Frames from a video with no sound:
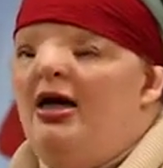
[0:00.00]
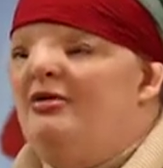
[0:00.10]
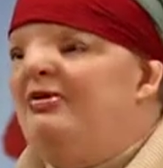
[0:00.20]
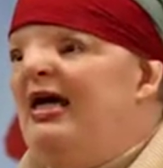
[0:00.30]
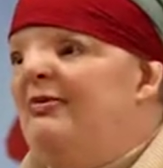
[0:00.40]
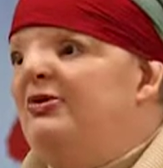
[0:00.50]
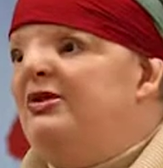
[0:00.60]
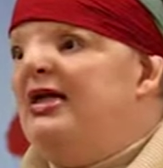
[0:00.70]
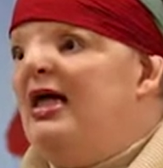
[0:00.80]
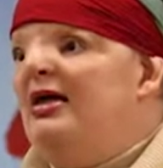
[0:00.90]
and be able
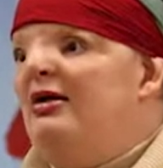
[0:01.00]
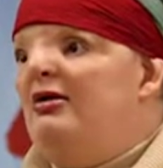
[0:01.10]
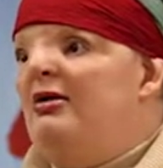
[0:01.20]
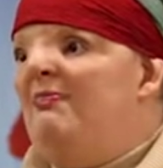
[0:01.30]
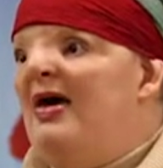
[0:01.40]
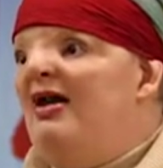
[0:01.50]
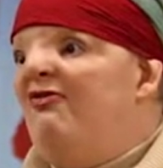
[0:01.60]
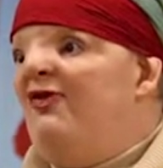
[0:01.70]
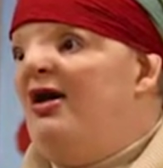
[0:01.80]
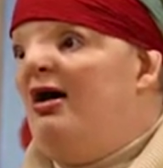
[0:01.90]
to get the
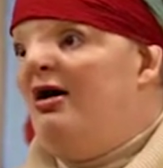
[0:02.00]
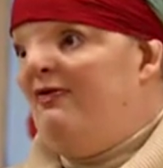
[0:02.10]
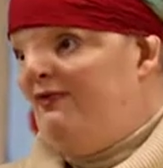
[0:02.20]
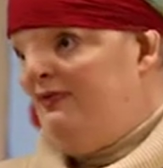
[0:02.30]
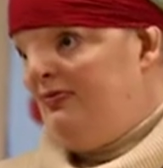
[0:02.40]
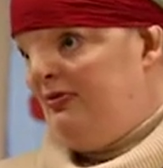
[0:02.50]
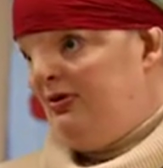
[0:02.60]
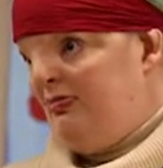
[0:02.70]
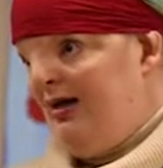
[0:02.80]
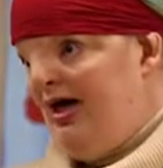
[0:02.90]
benefit of
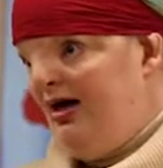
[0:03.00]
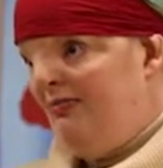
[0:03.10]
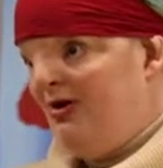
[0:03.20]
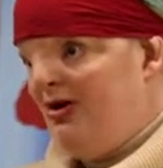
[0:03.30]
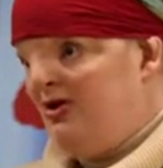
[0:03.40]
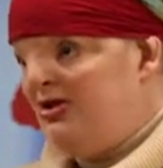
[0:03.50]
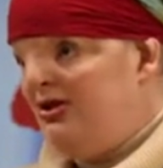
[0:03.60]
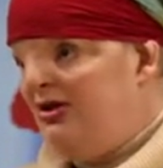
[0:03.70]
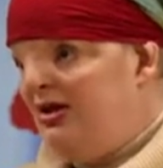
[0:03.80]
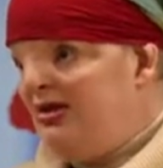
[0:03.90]
the pan bars
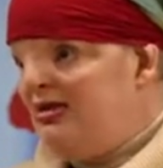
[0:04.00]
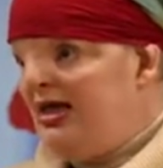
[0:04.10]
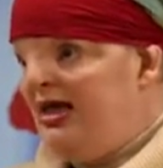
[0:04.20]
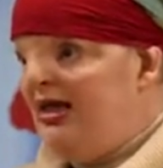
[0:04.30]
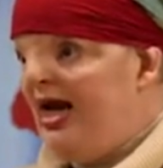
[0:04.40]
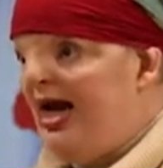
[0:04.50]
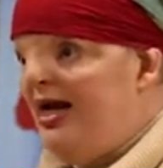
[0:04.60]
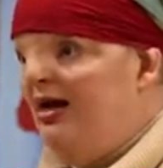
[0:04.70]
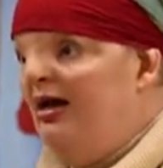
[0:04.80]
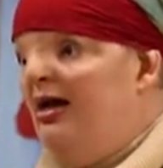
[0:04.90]
and things like
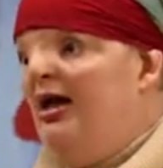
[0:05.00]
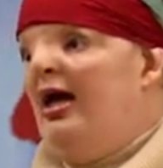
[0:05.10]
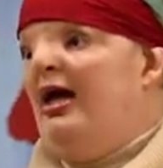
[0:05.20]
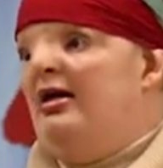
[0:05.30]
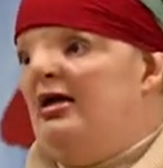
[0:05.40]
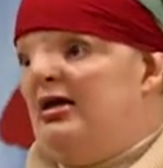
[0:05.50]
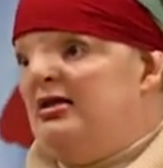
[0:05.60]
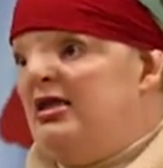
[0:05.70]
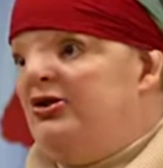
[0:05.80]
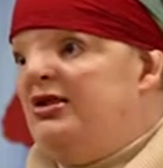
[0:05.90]
that,
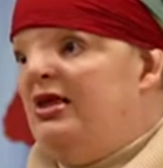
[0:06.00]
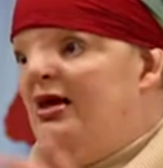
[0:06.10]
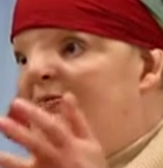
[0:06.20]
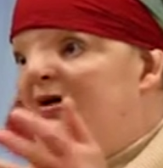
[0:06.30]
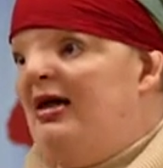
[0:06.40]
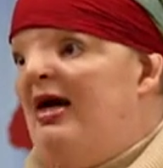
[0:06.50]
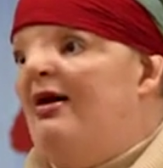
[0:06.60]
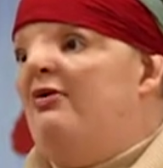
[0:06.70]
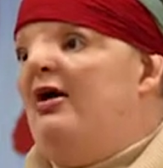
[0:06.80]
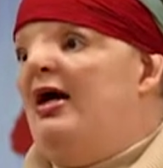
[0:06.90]
and tilting up and
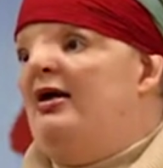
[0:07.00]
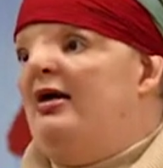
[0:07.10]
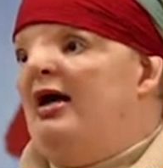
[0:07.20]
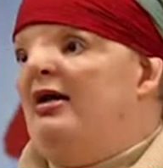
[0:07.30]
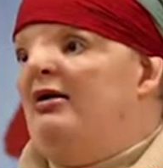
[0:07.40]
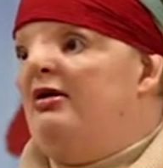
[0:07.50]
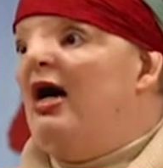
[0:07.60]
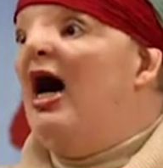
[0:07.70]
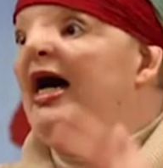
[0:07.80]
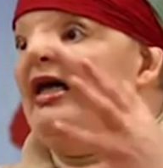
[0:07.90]
down and
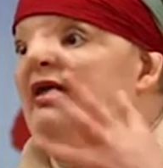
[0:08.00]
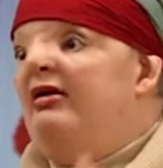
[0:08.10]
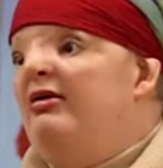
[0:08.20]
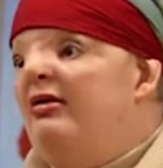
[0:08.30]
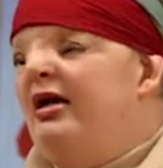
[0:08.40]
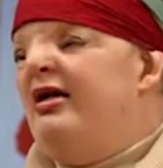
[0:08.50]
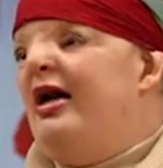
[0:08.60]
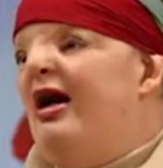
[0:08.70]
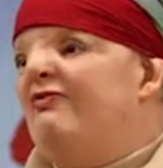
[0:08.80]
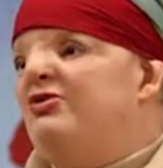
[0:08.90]
the height, and
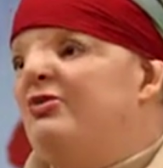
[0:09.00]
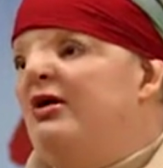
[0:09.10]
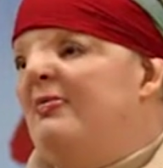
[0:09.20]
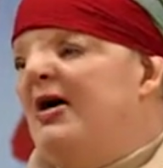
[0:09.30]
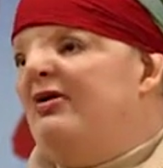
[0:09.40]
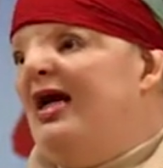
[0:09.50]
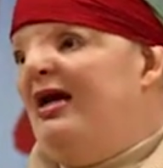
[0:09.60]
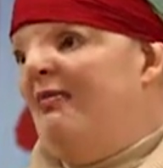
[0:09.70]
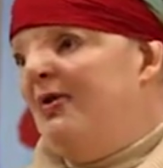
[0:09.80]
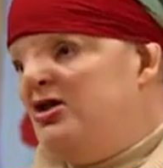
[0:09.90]
not have to worry about
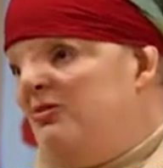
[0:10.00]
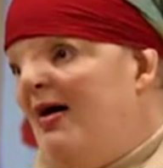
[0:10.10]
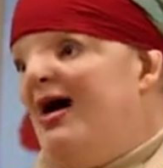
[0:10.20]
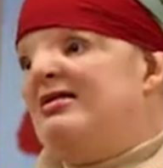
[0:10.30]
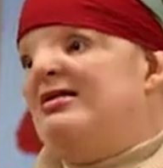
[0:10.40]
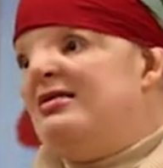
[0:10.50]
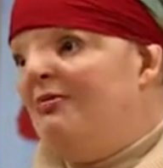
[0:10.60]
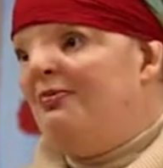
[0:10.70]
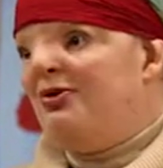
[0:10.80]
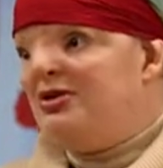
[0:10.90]
getting a bunch of boxes
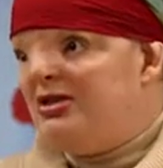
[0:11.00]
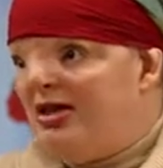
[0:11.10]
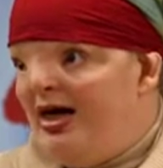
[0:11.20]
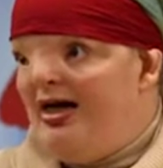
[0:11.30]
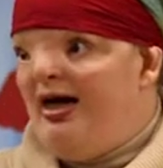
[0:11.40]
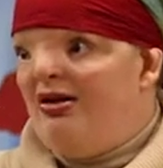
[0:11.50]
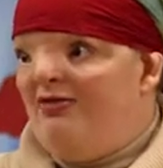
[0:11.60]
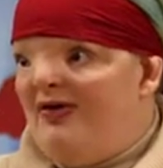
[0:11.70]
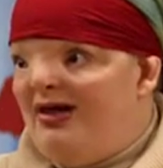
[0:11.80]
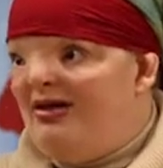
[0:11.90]
and books to kind of
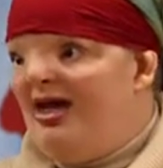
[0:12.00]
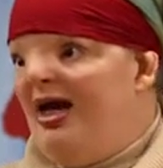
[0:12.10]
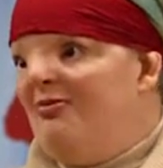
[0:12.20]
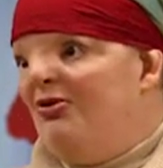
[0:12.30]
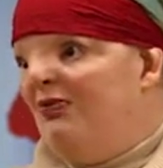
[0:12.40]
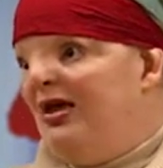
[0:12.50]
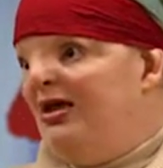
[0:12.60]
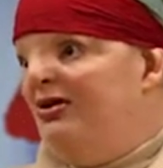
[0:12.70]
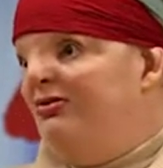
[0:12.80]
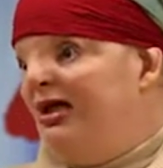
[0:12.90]
elevate the camera the way
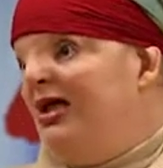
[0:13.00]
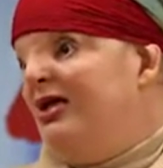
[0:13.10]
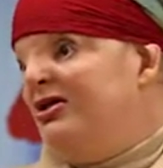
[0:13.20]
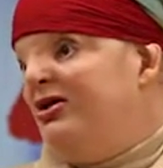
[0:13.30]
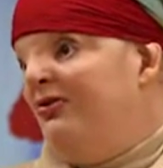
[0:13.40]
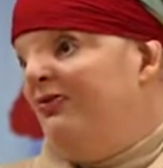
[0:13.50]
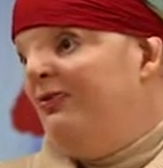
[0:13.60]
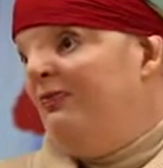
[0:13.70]
that you need it to.